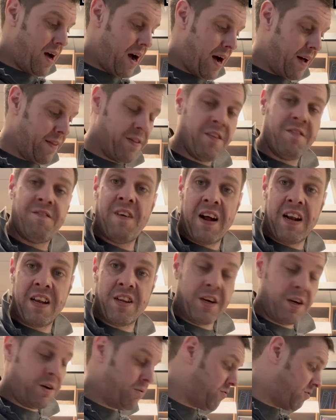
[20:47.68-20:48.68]
and the
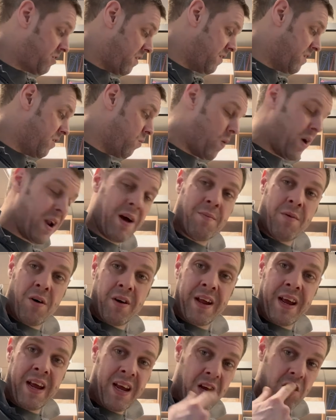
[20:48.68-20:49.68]
value so that when I'm
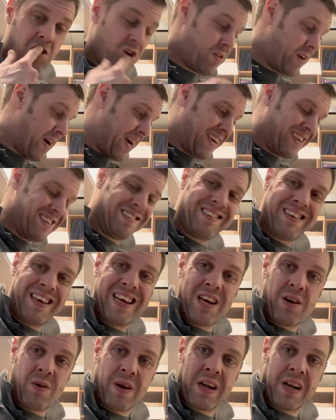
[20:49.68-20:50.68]
on it, I can see
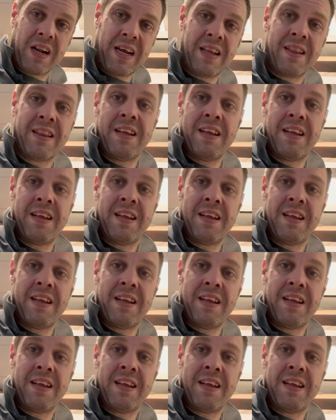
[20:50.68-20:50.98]
it quickly.